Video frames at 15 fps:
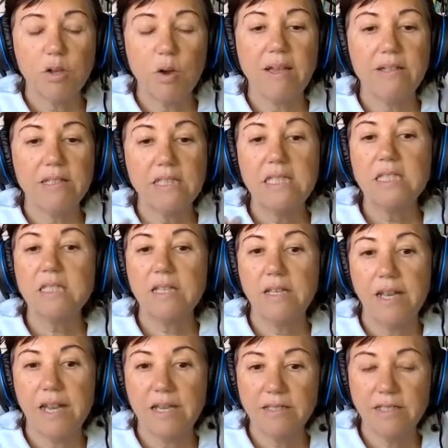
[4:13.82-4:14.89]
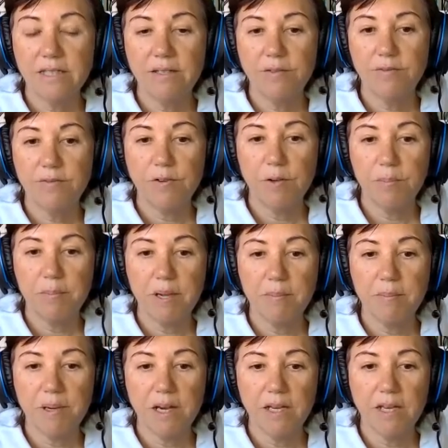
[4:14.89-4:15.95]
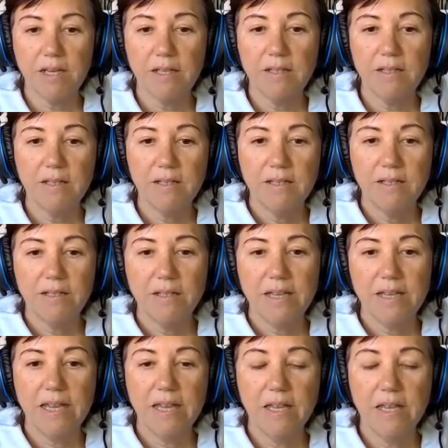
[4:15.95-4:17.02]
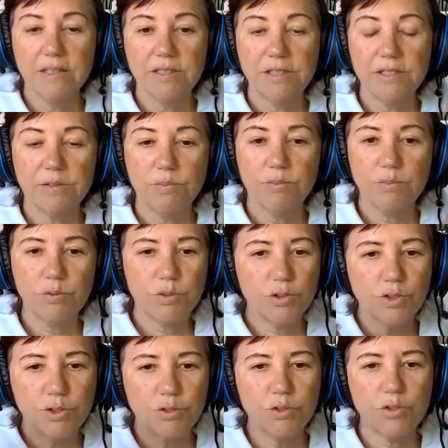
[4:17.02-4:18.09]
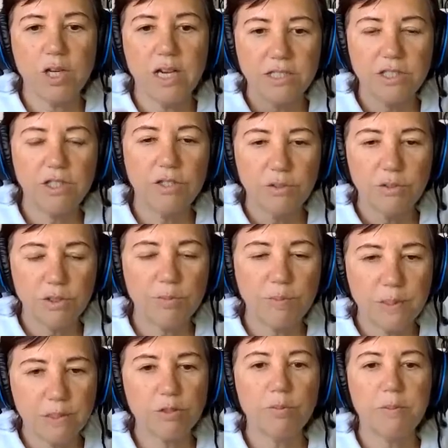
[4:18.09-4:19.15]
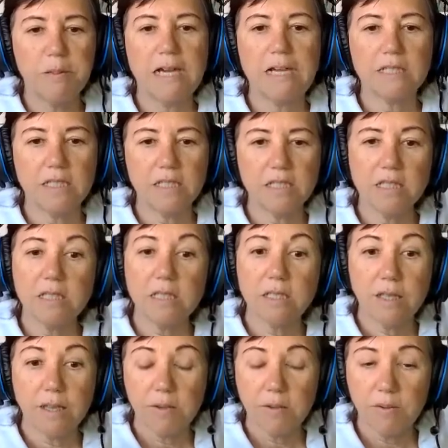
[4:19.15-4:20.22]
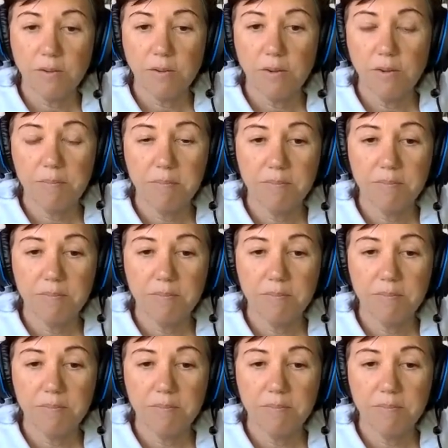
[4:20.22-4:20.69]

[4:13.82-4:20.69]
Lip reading: So I had disconnected from my body and tried to use spiritual practices like